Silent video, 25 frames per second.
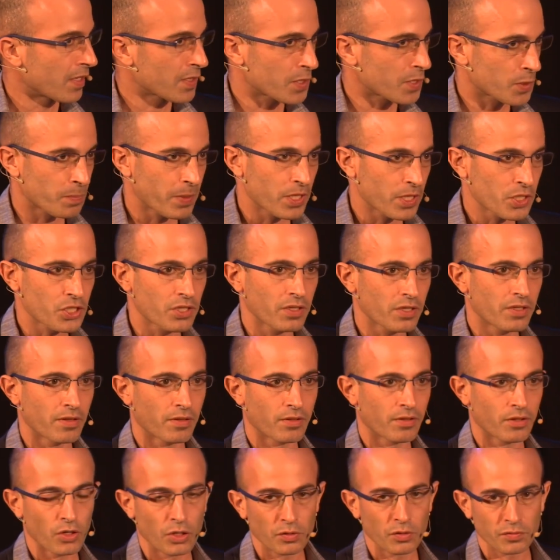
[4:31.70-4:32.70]
especially
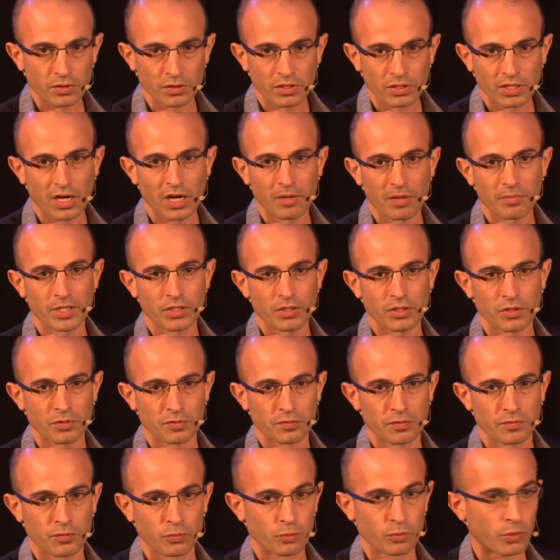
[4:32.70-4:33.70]
the overcoming
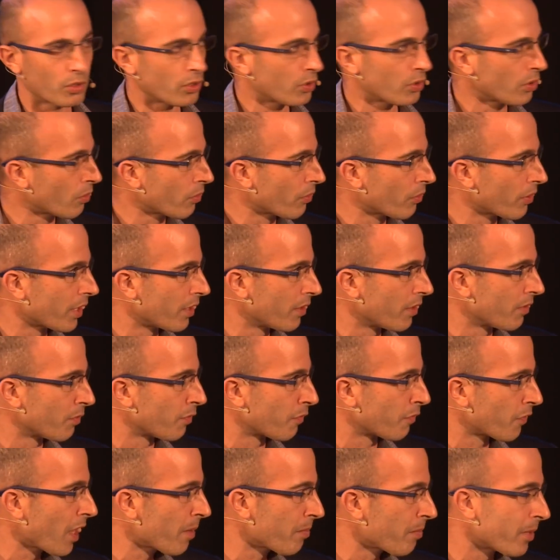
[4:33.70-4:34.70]
of war and
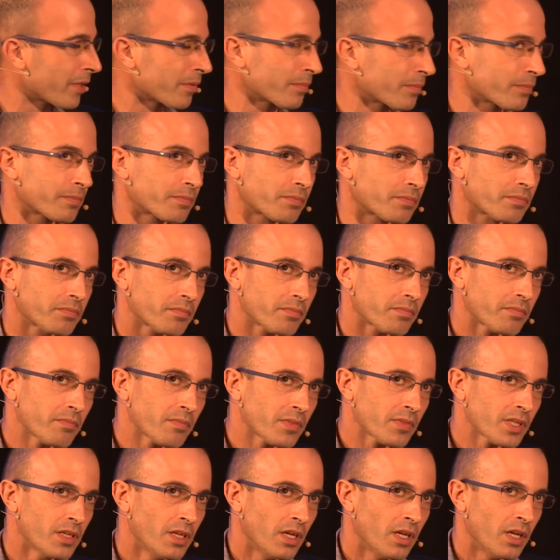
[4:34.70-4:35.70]
famine,
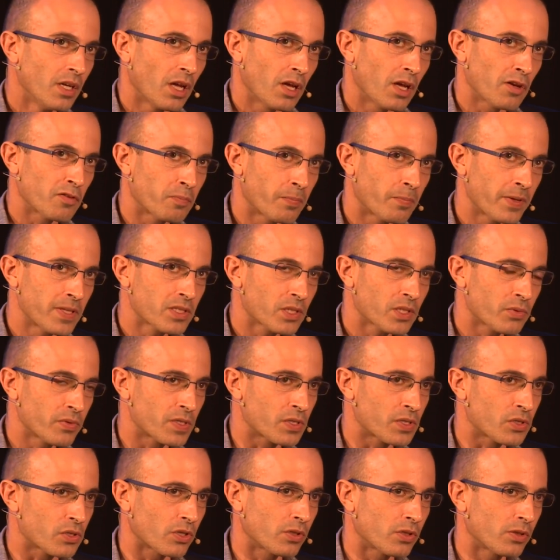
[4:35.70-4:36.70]
have been the
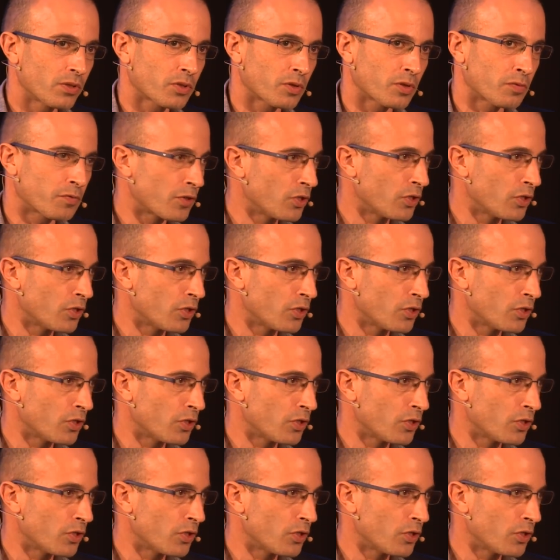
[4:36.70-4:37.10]
result of